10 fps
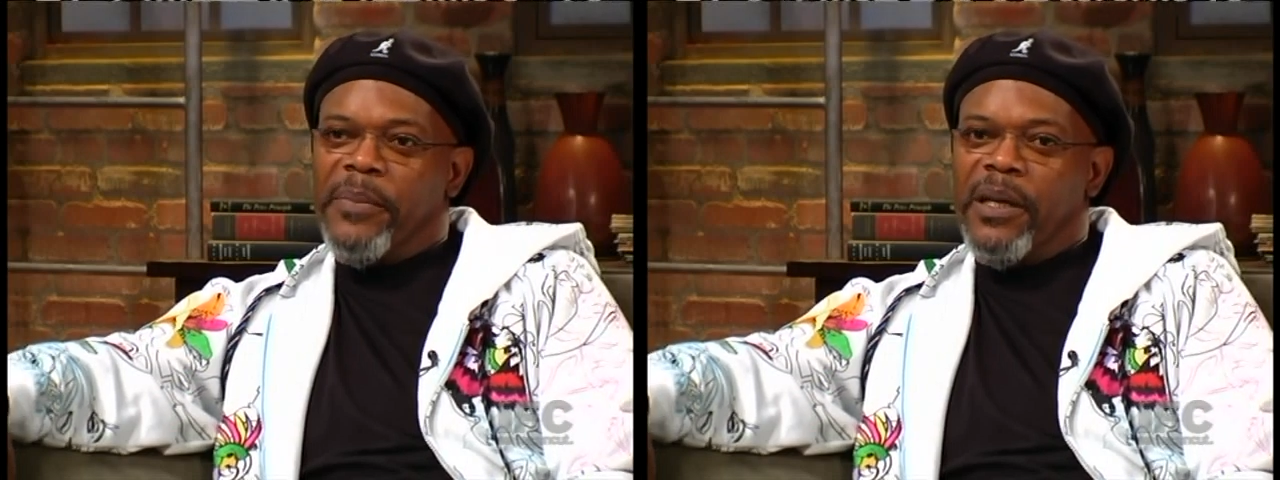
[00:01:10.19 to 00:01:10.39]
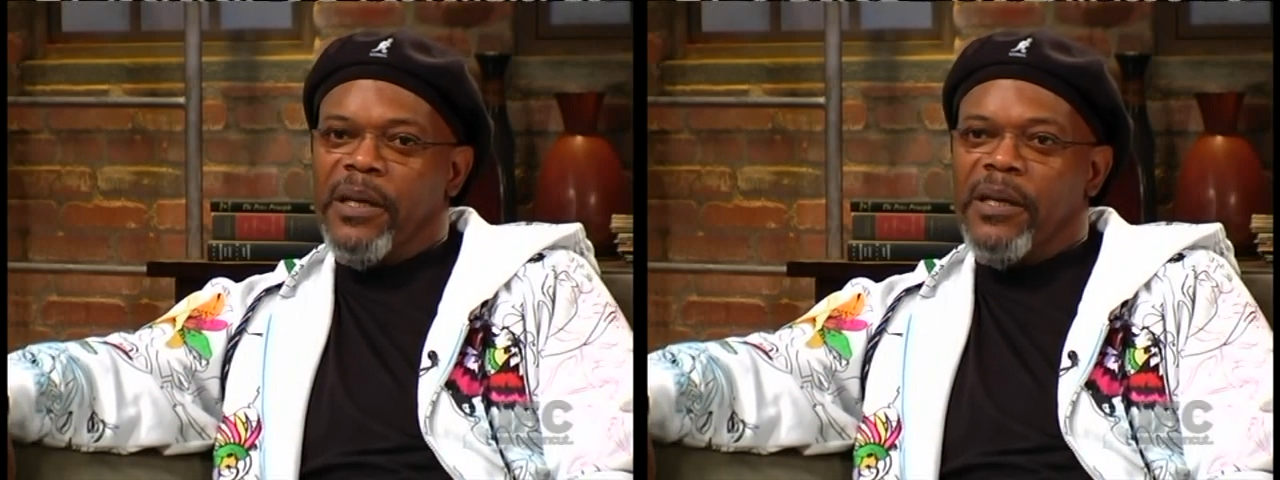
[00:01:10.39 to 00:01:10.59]

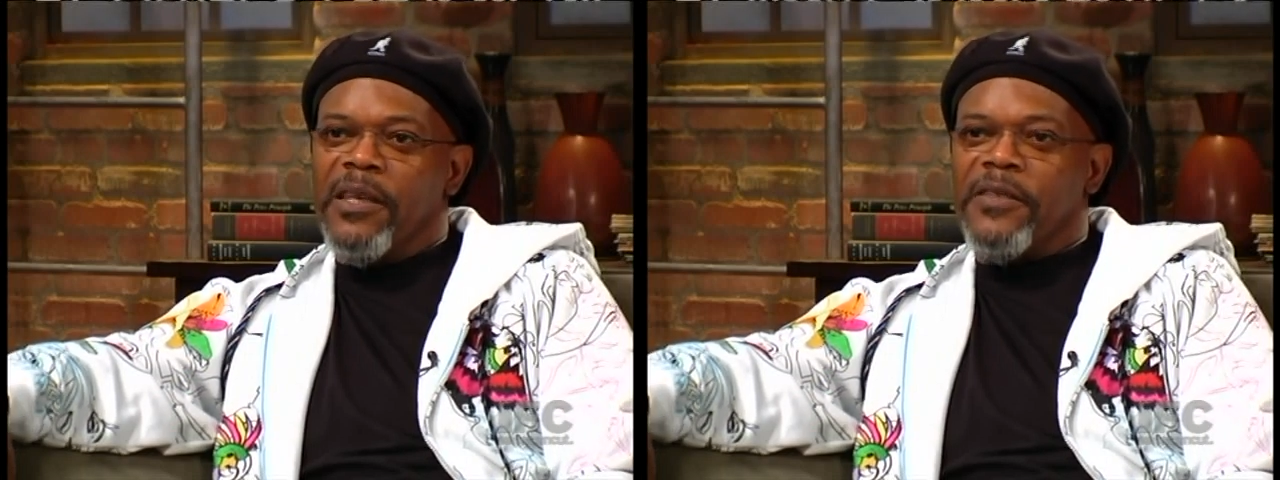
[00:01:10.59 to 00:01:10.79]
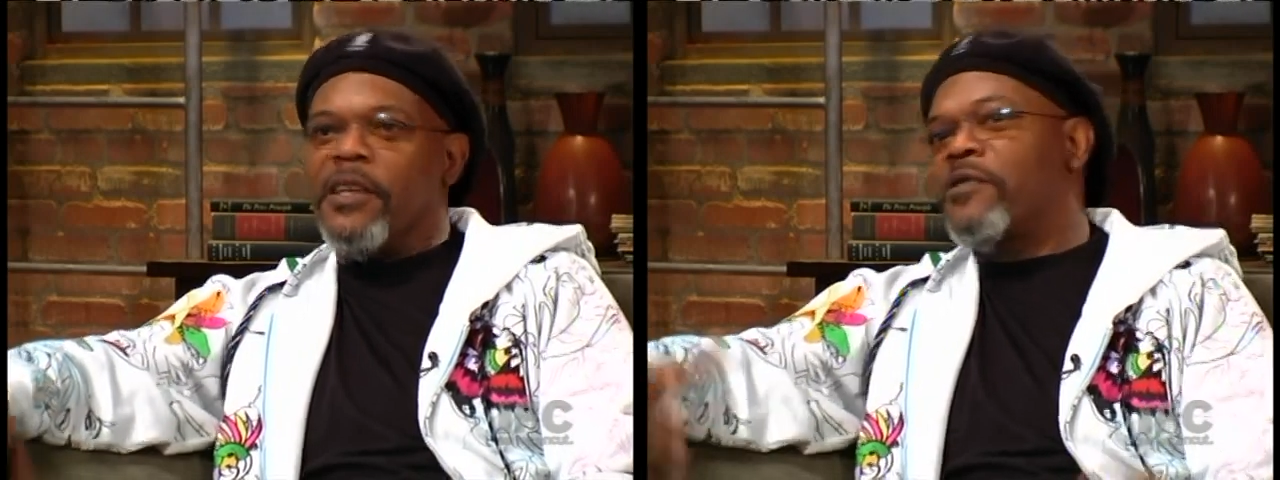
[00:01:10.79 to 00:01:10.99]
and
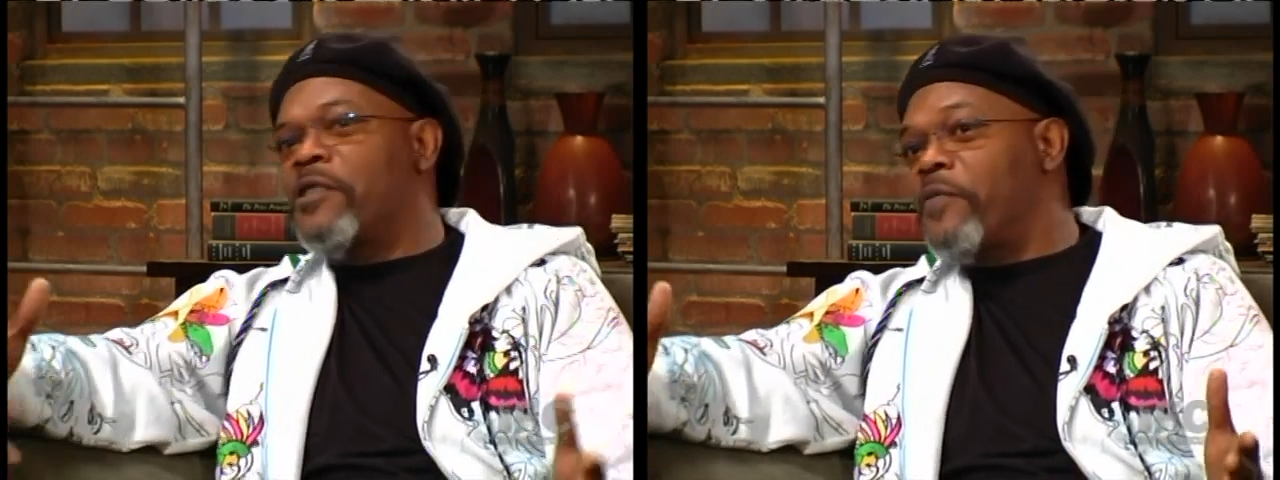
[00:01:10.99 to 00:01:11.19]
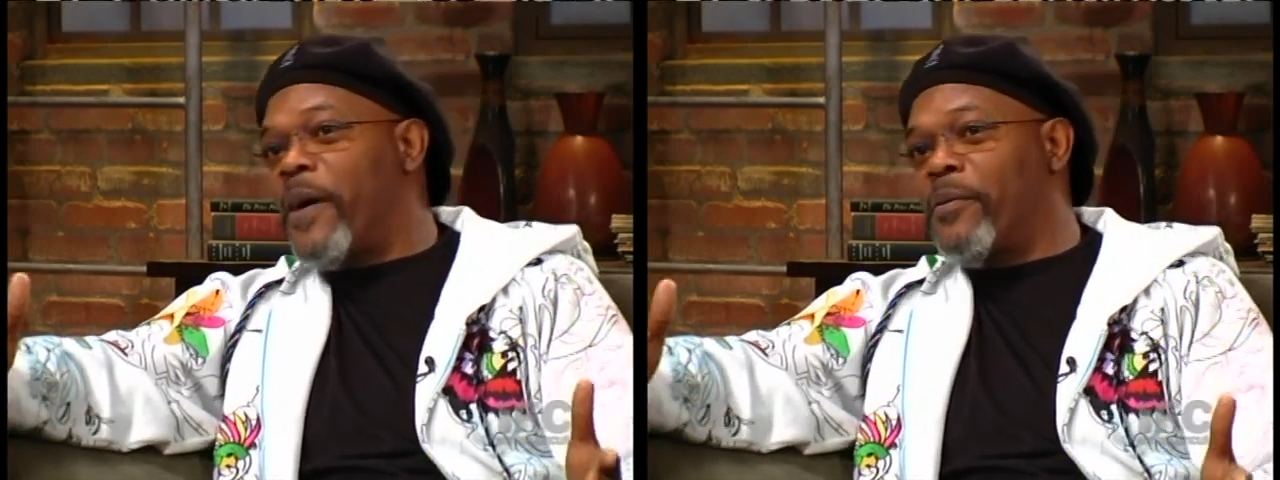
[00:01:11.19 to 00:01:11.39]
he thinks
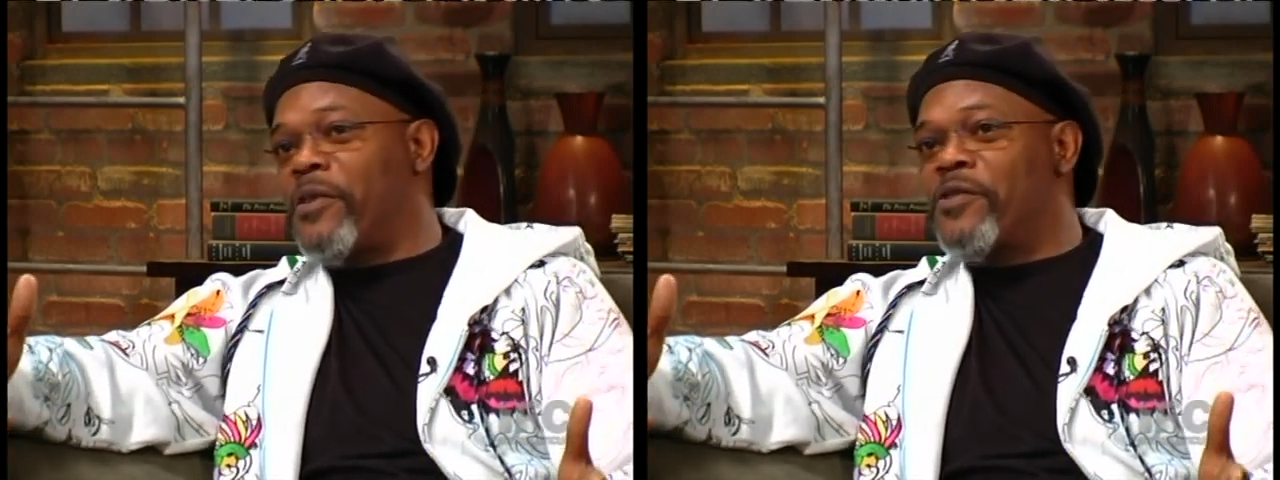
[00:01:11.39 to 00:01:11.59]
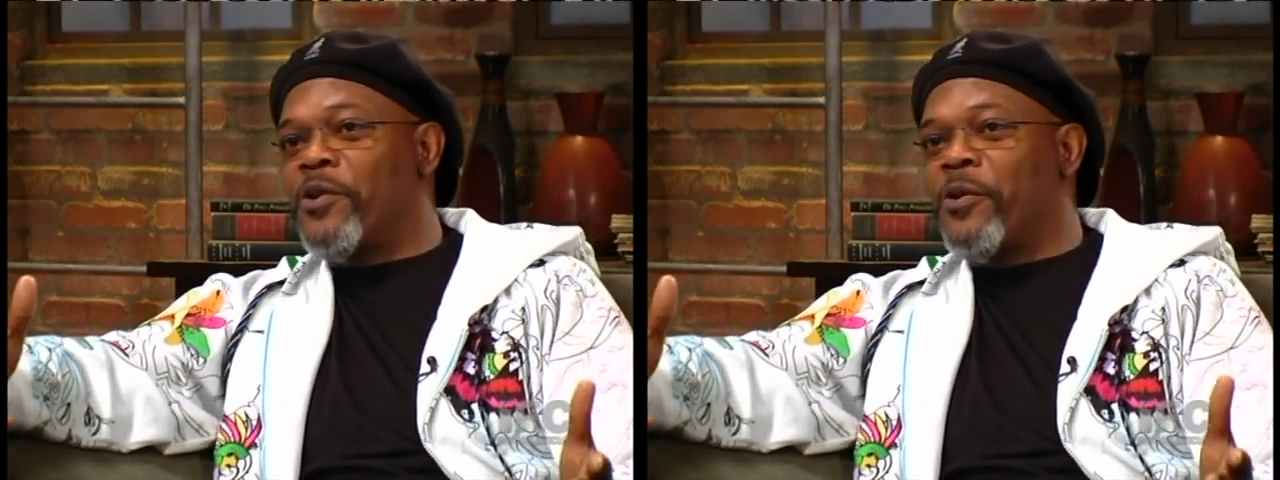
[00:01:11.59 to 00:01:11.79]
he's found
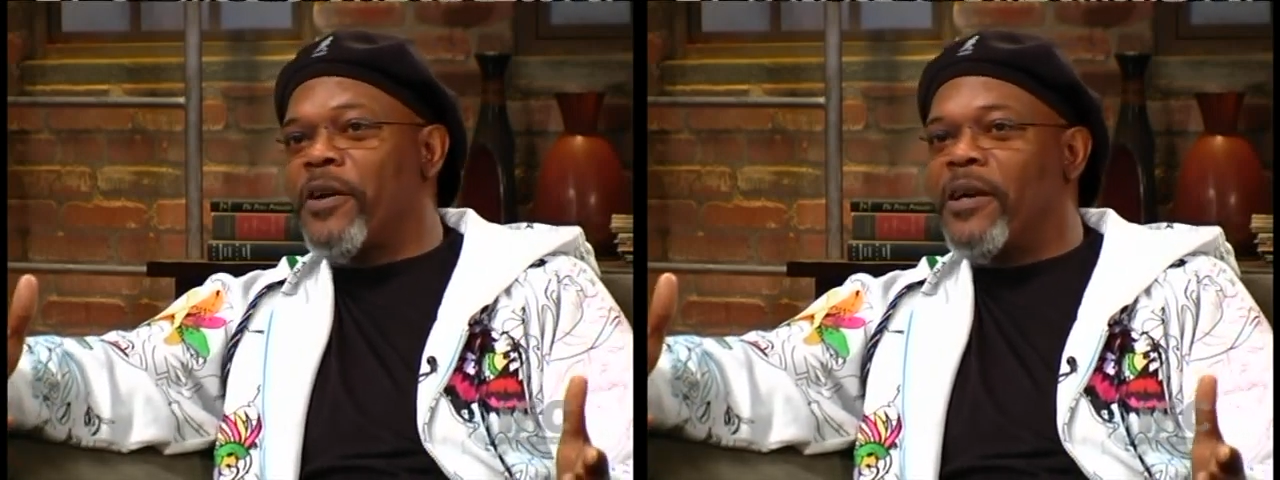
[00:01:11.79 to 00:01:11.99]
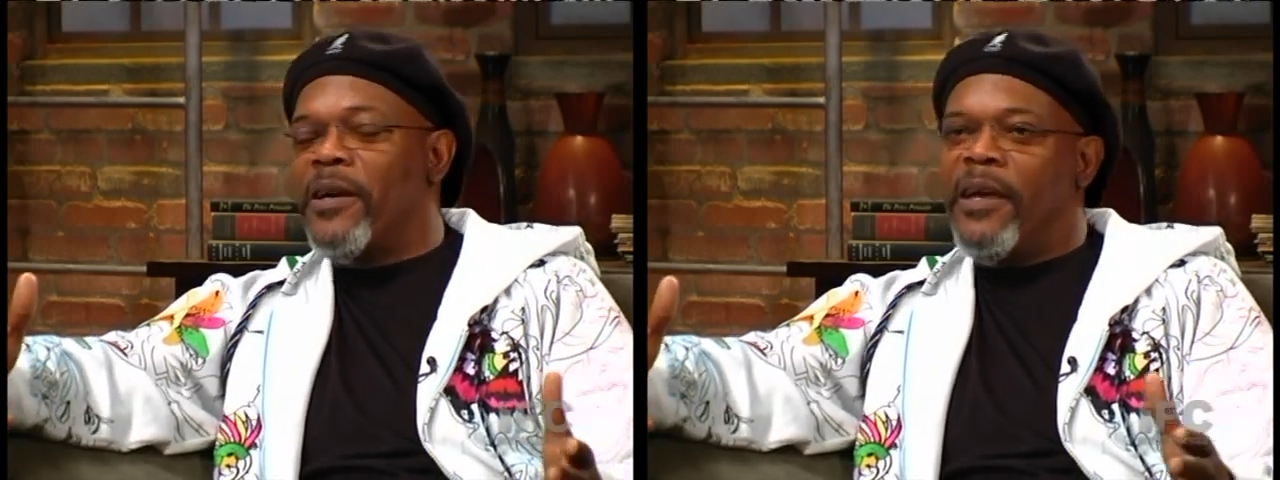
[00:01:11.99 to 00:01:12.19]
his story.